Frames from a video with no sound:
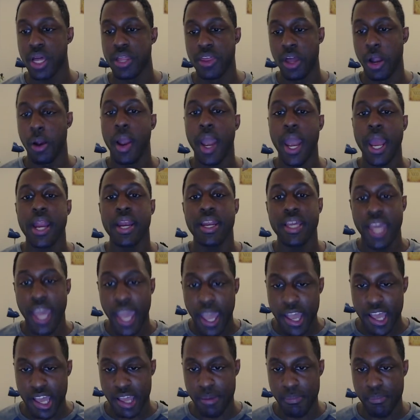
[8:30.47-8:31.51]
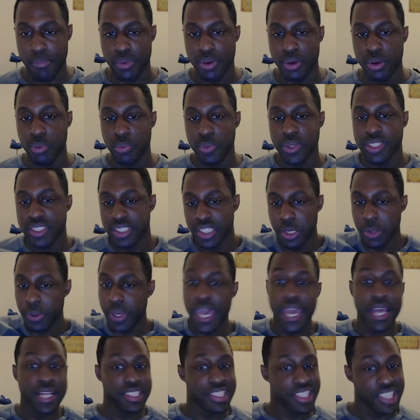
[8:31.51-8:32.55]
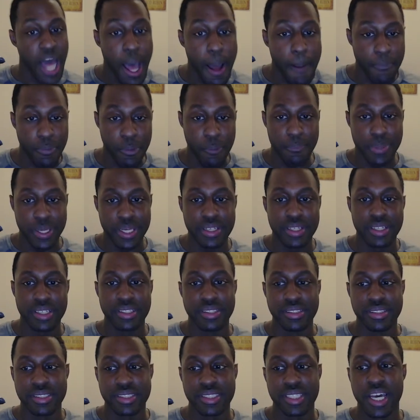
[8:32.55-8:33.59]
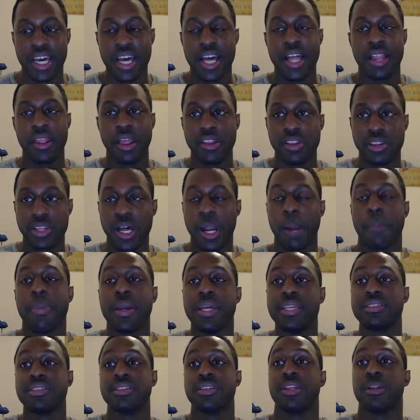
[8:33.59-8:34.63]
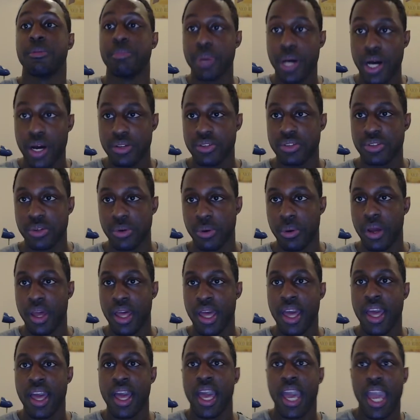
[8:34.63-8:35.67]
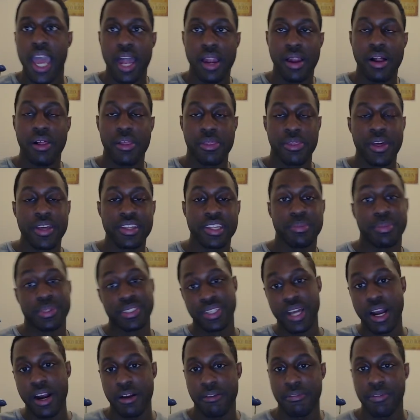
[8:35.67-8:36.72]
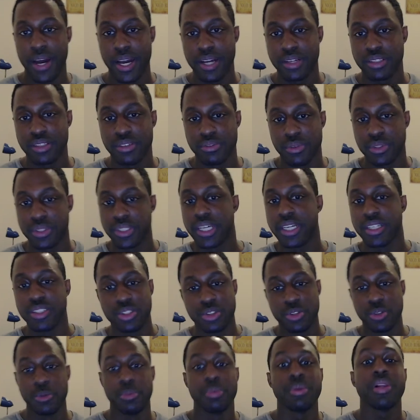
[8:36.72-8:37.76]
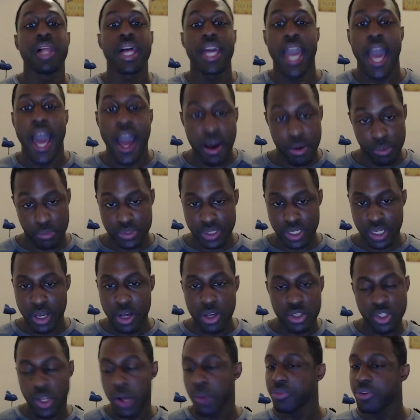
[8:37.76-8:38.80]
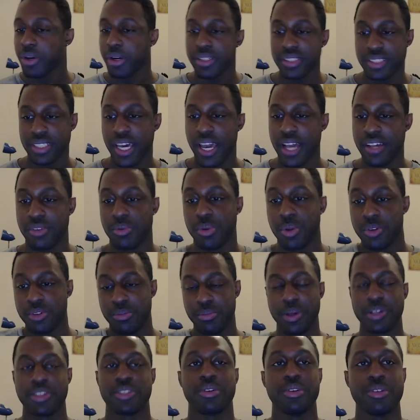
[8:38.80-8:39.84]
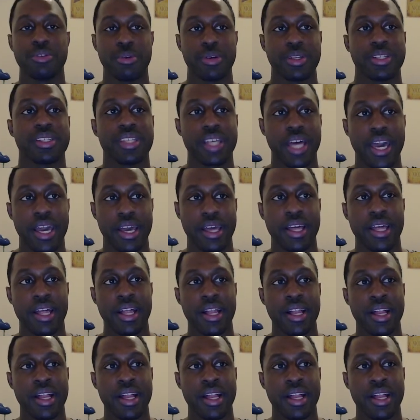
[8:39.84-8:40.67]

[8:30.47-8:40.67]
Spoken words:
their end game, we still can't stop them because there's a lot of pieces to the puzzle and a lot of things to be sacrificed for things to play out. So all I'm trying to say is one of those mysteries where it's like